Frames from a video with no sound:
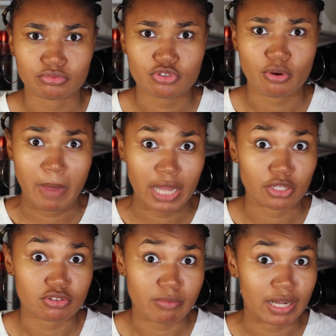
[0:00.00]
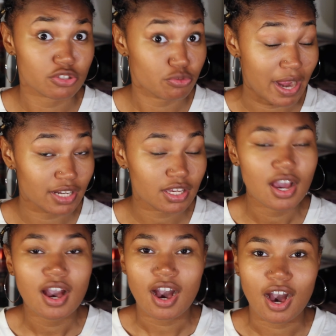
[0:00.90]
Dramatic.
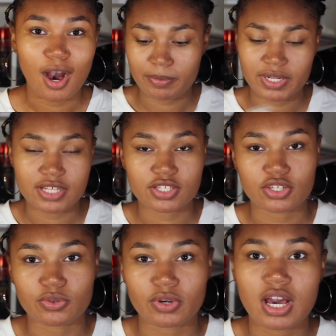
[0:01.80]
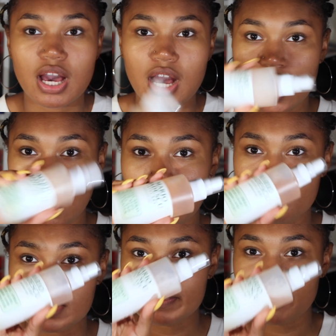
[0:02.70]
I would ask you
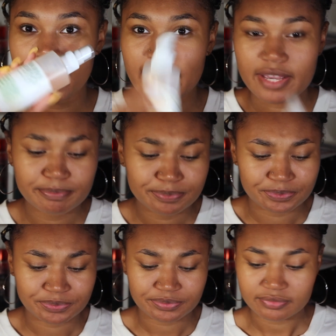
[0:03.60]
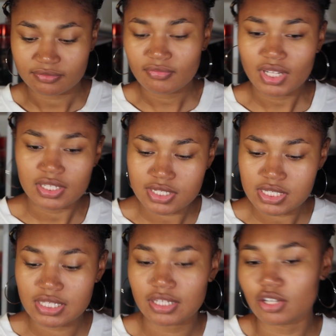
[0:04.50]
spray
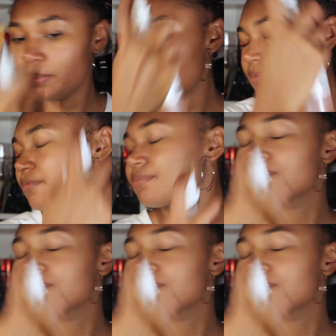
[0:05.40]
just a little bit.